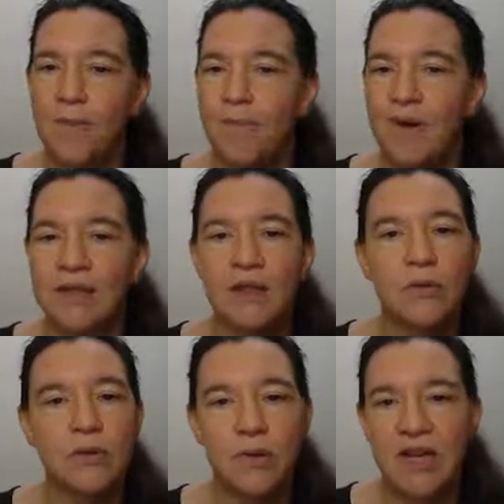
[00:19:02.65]
but
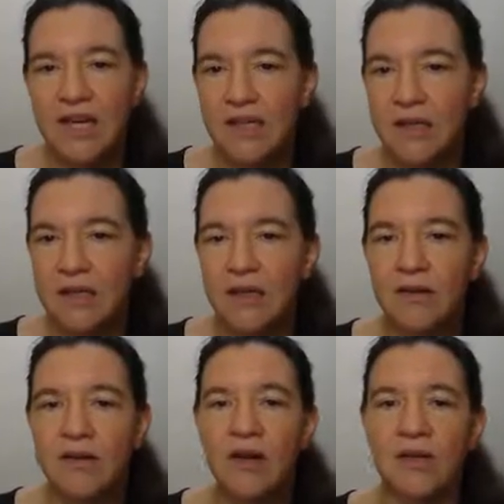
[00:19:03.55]
those related
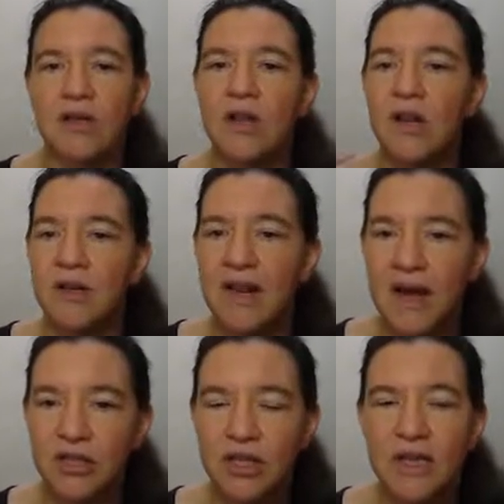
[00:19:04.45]
got
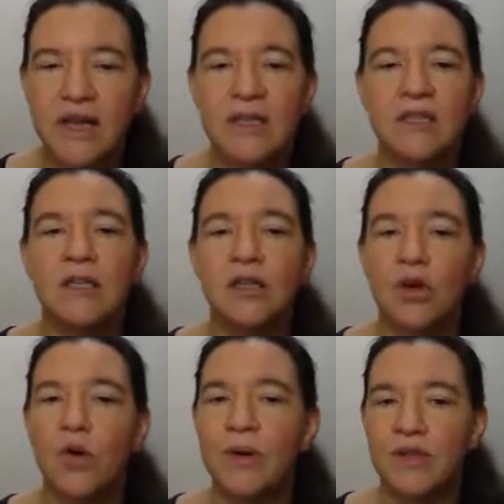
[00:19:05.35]
large delays, didn't
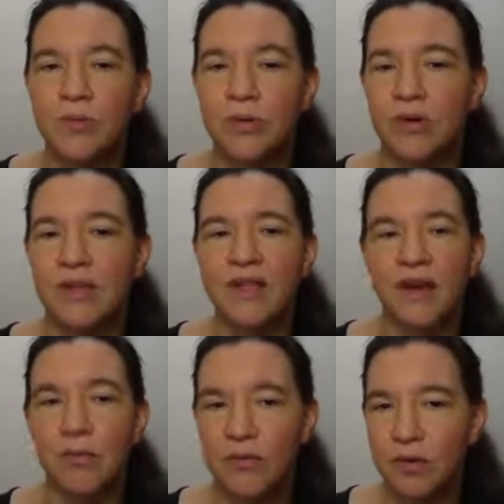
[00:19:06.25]
always work, and they
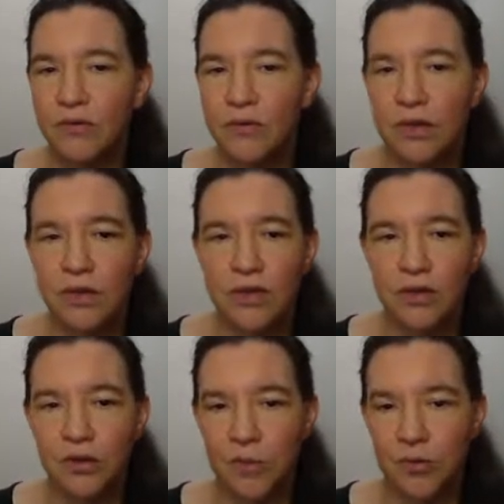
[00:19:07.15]
observed
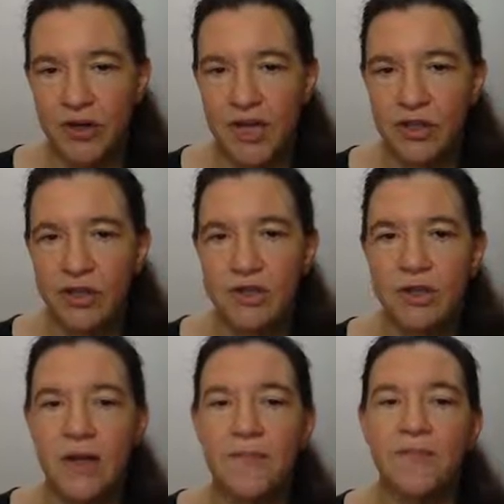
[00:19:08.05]
drop connections.
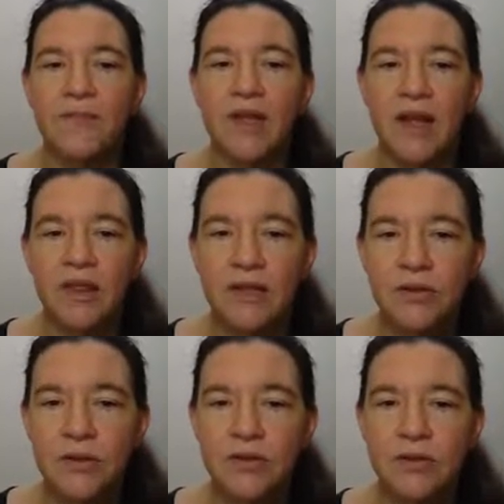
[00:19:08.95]
And there's
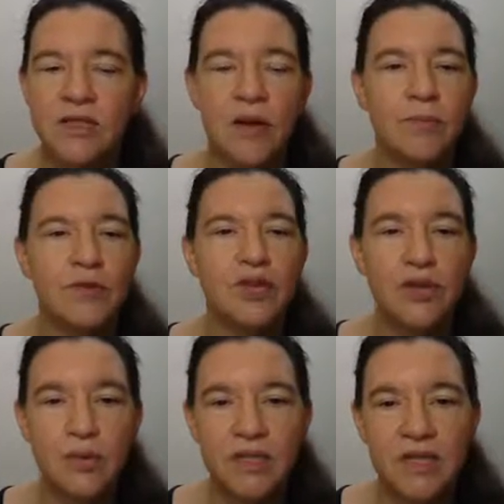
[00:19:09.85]
also some
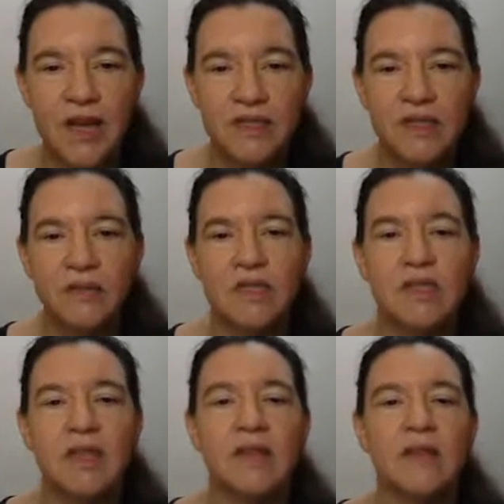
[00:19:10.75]
new attacks that we're
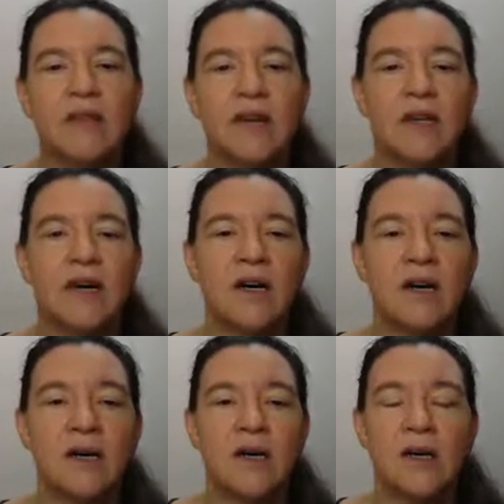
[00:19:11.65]
seeing that
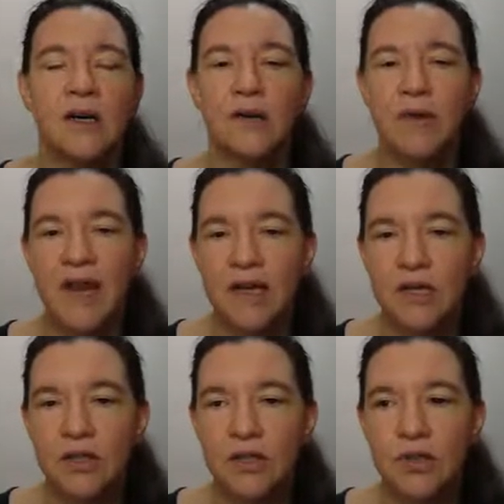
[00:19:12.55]
are
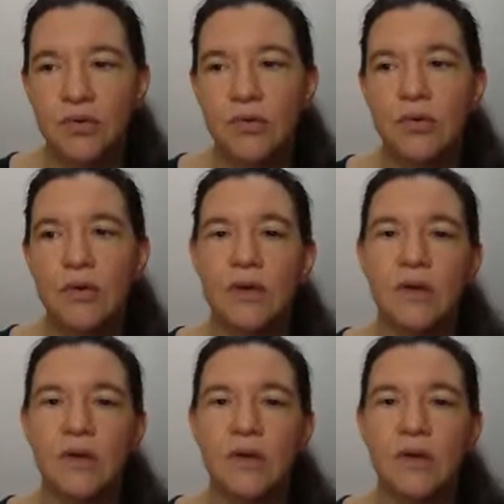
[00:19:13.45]
related to,